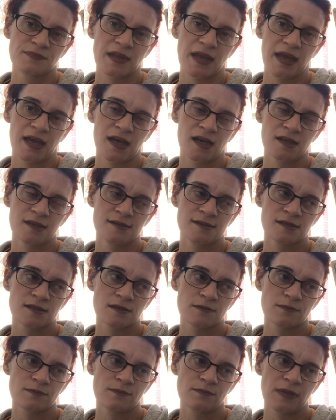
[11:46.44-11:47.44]
and
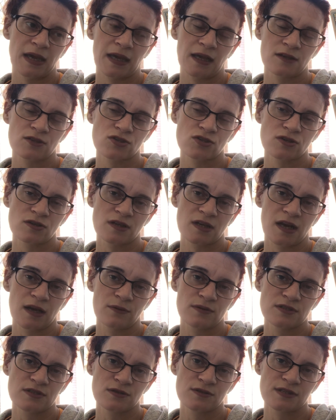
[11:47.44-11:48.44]
making sure that I
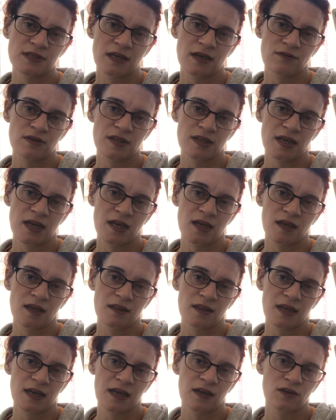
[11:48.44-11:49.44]
was using everything
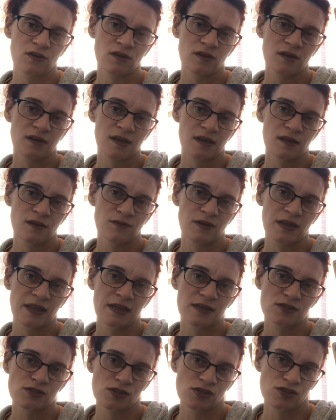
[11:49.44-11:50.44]
that I could in the
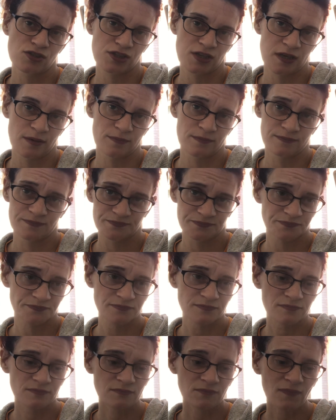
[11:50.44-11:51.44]
relationship
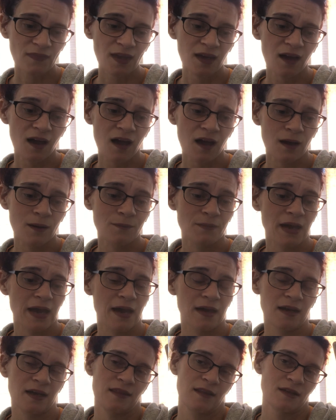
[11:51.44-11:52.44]
um,
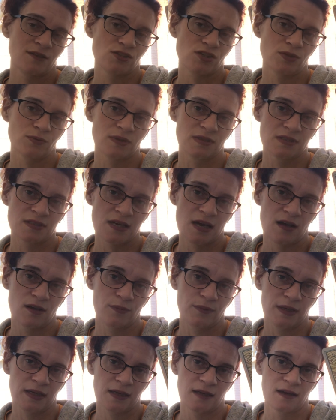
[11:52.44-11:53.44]
and I think she would tell
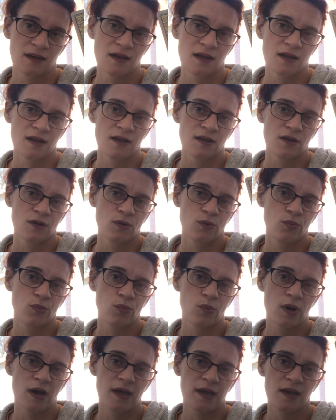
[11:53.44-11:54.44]
me
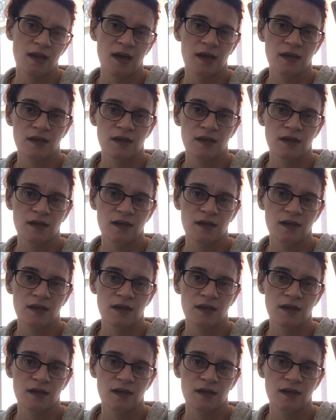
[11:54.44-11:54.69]
what I